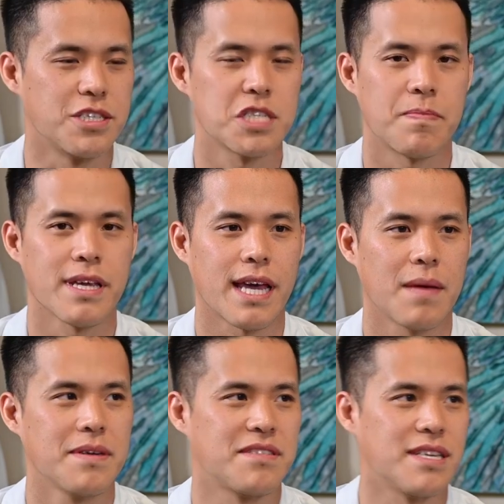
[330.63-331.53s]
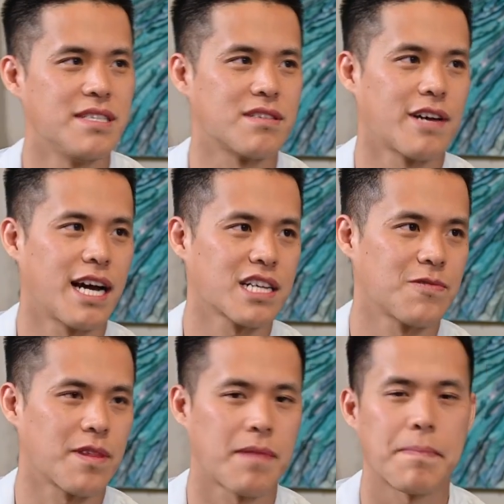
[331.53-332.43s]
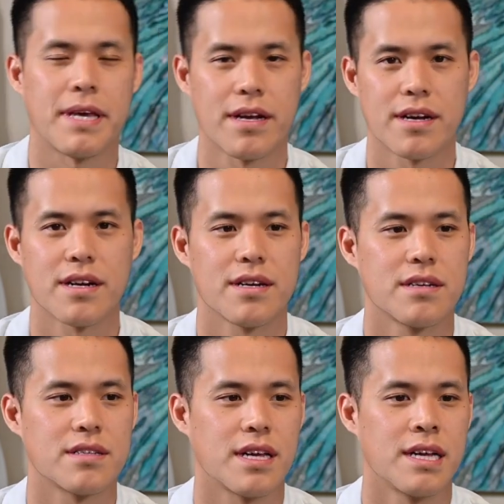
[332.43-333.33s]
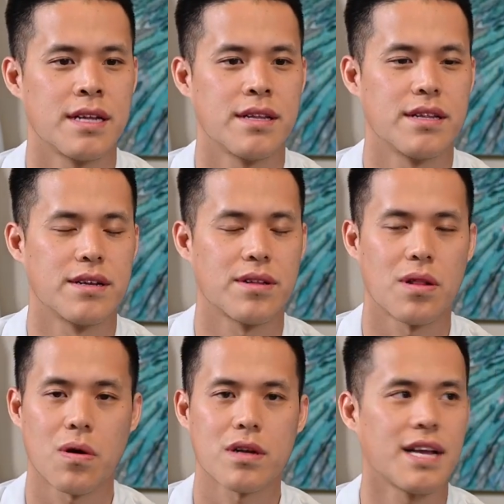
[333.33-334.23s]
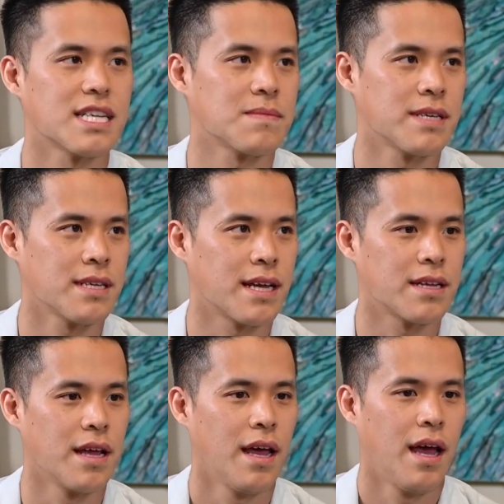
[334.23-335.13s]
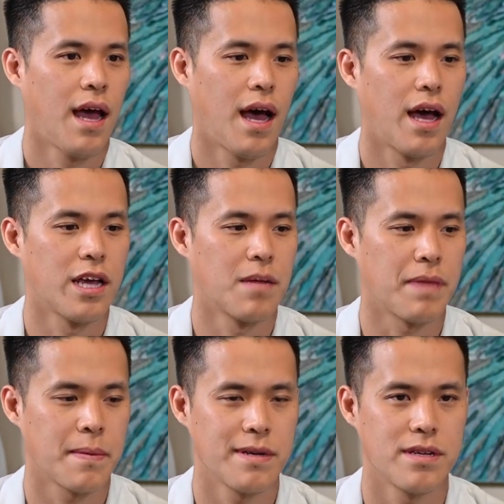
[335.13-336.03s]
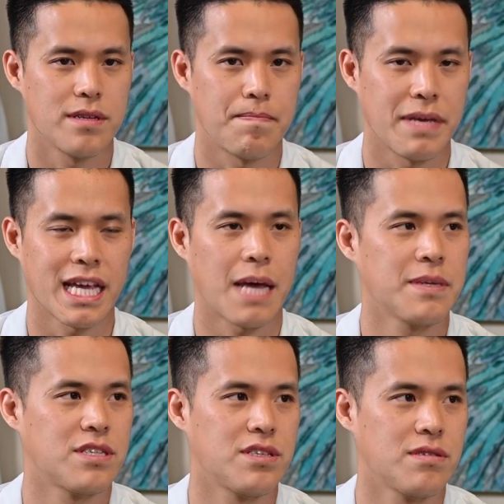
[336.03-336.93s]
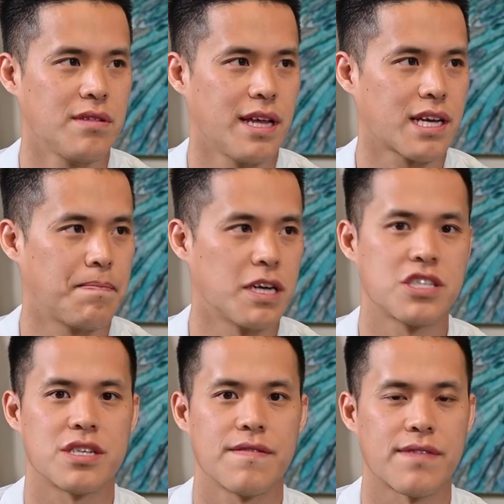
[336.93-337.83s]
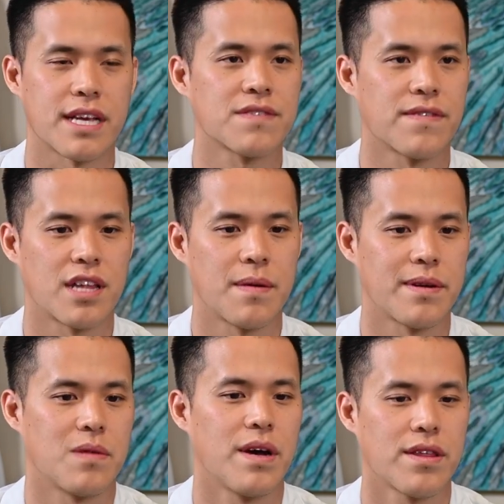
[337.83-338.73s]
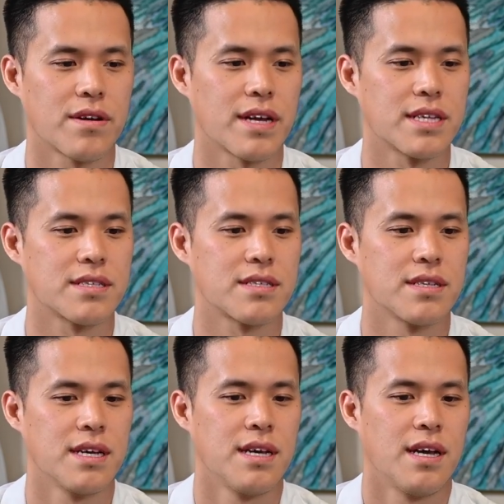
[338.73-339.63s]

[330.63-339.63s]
just being able to interact with my peers and the lower classmen, and being able to do like a bunch of things for them. Whether it's